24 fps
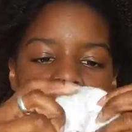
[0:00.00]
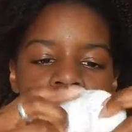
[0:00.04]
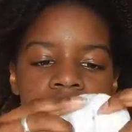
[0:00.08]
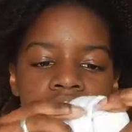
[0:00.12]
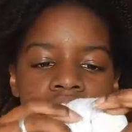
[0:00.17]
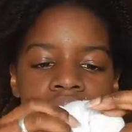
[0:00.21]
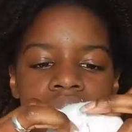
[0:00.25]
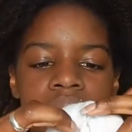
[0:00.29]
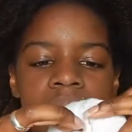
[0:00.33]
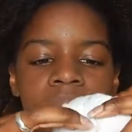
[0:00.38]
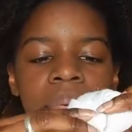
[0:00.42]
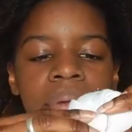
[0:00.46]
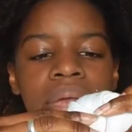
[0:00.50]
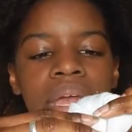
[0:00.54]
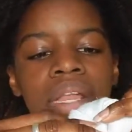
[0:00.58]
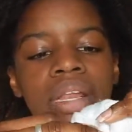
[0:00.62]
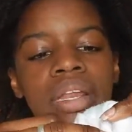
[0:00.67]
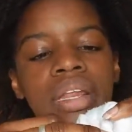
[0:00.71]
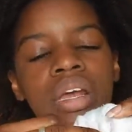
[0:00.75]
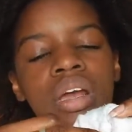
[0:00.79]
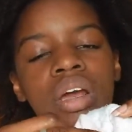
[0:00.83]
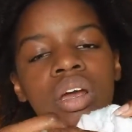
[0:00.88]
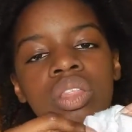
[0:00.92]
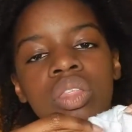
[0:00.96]
And
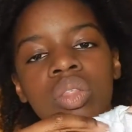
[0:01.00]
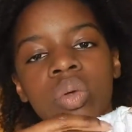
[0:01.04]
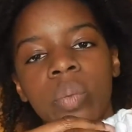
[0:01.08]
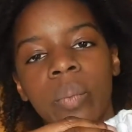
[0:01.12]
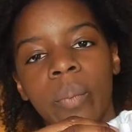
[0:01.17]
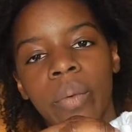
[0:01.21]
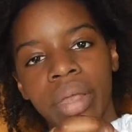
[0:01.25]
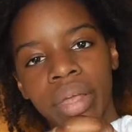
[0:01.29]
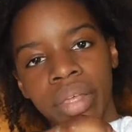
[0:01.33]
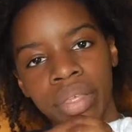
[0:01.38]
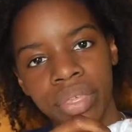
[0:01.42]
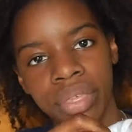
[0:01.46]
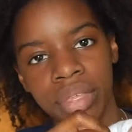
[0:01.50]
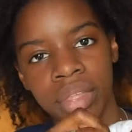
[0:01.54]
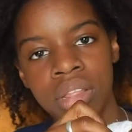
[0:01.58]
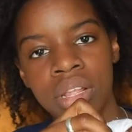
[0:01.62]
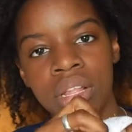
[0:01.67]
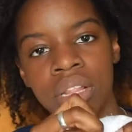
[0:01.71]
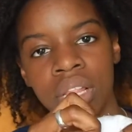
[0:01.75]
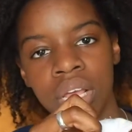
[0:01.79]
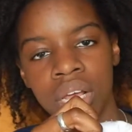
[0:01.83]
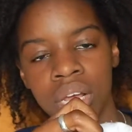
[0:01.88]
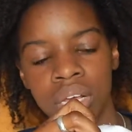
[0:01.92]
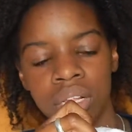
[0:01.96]
depending on the width and the
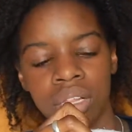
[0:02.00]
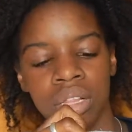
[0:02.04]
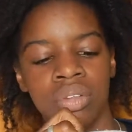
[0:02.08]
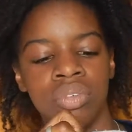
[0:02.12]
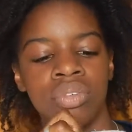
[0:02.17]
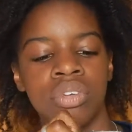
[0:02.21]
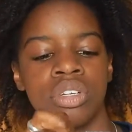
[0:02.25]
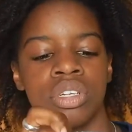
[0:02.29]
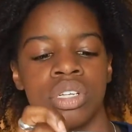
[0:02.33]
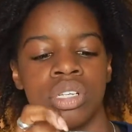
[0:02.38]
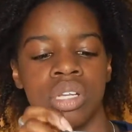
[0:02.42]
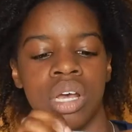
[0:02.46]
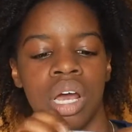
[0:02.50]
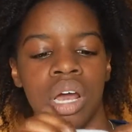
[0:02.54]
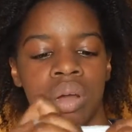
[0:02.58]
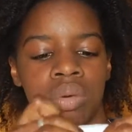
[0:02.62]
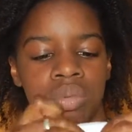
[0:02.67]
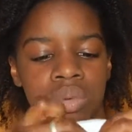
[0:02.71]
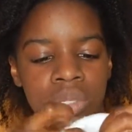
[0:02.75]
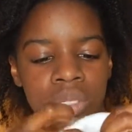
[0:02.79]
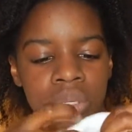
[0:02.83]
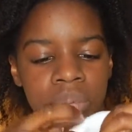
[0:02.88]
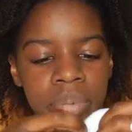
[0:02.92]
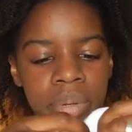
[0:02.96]
length of your sock
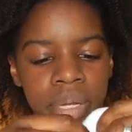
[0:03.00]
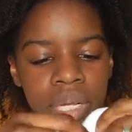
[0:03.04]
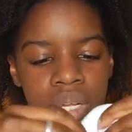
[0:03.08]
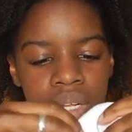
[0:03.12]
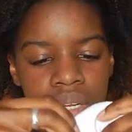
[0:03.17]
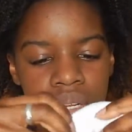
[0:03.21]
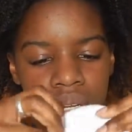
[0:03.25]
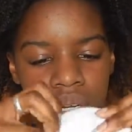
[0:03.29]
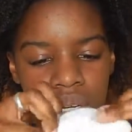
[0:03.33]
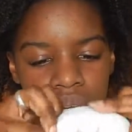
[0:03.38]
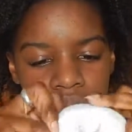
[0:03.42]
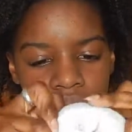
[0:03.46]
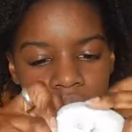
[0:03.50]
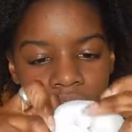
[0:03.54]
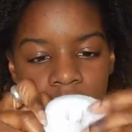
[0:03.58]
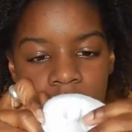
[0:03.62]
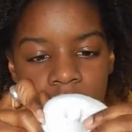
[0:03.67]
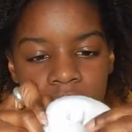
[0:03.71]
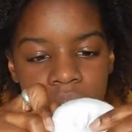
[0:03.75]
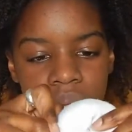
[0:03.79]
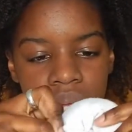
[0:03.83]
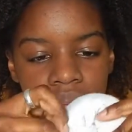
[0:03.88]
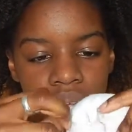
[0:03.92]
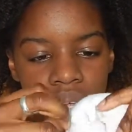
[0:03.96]
will depend on how
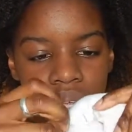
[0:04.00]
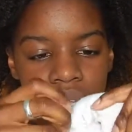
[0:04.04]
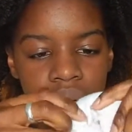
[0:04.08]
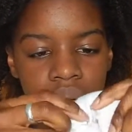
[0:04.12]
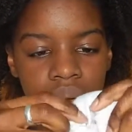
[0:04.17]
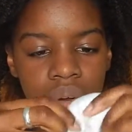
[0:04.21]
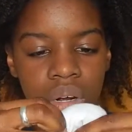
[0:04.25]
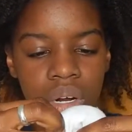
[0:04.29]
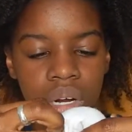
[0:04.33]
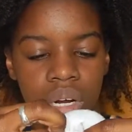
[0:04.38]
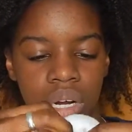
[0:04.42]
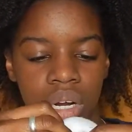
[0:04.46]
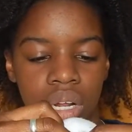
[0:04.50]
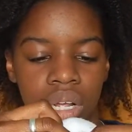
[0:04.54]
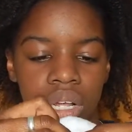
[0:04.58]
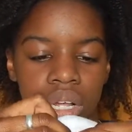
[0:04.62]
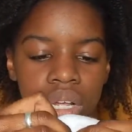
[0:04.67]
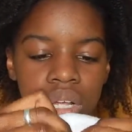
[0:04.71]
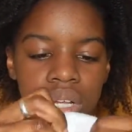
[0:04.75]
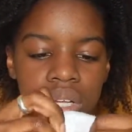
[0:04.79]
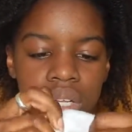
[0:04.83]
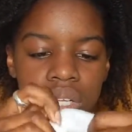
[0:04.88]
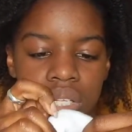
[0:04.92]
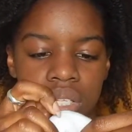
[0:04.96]
big your
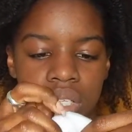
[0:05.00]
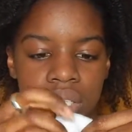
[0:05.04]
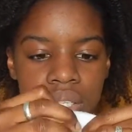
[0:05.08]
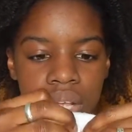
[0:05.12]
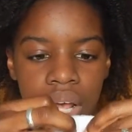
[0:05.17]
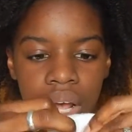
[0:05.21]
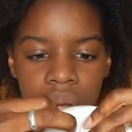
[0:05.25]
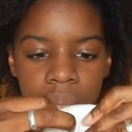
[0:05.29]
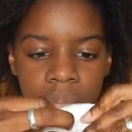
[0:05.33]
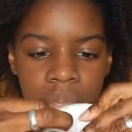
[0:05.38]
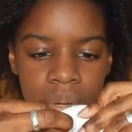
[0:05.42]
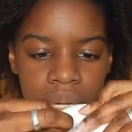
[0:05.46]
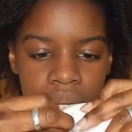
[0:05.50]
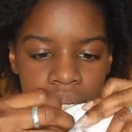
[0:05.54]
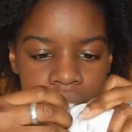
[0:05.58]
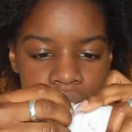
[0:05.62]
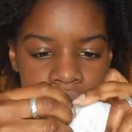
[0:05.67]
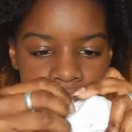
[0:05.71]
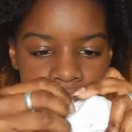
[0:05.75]
sock bun